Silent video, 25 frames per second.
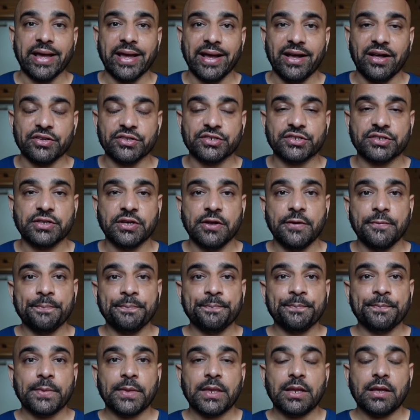else.
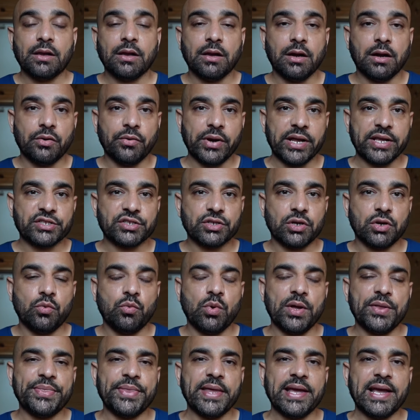All right, so
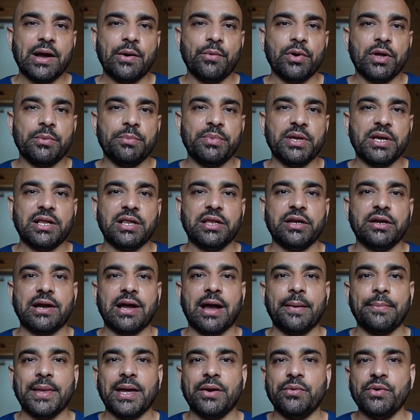one thing I want to be clear,
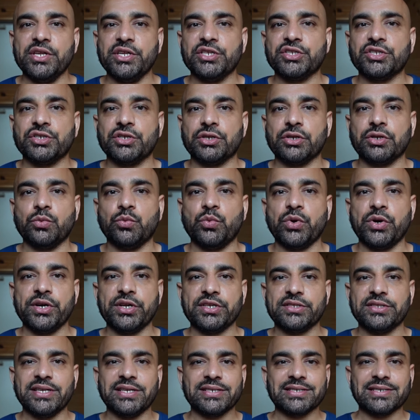I'm not really certain where
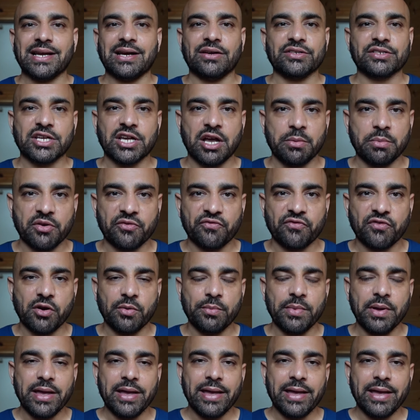this discount's coming from